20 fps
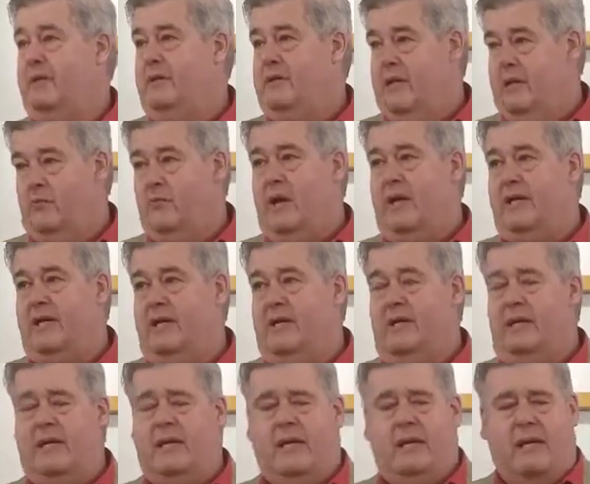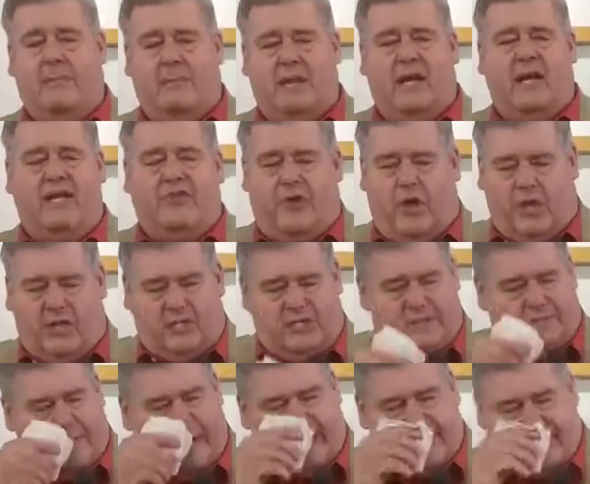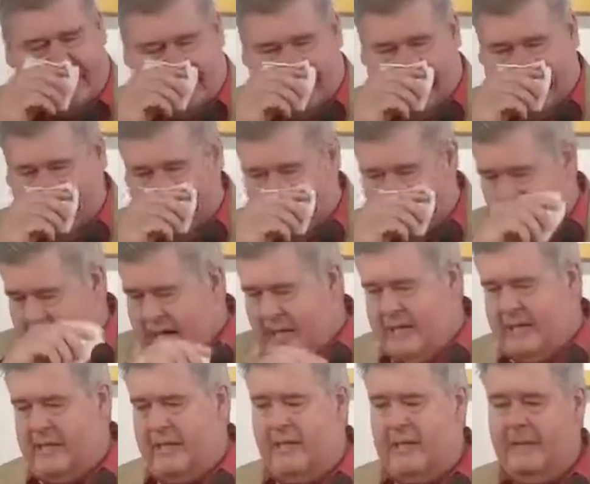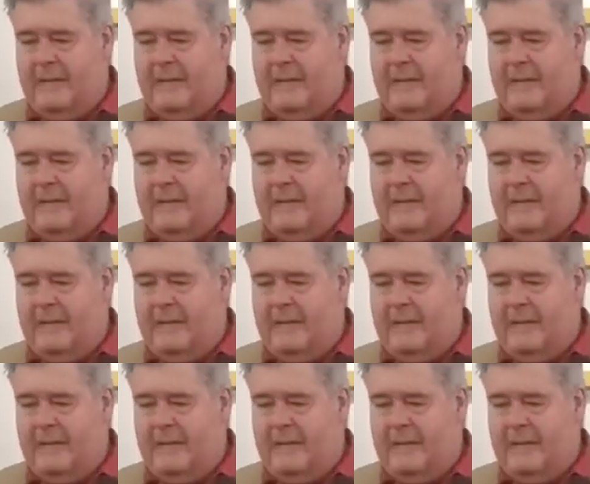They waited. But I thought especially of the man,